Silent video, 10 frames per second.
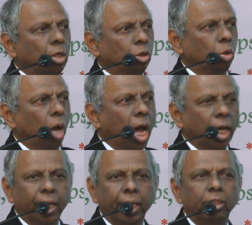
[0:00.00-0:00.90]
So
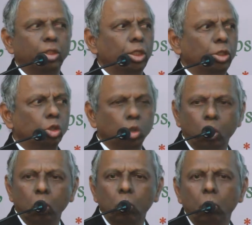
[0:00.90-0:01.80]
our kids in
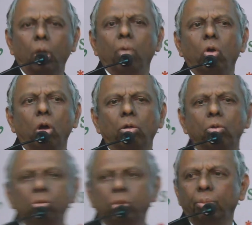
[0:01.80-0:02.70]
school got to
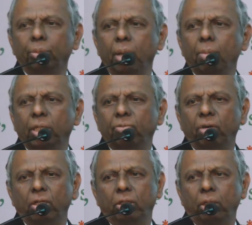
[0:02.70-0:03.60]
do something much
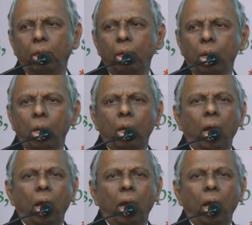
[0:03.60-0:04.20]
faster.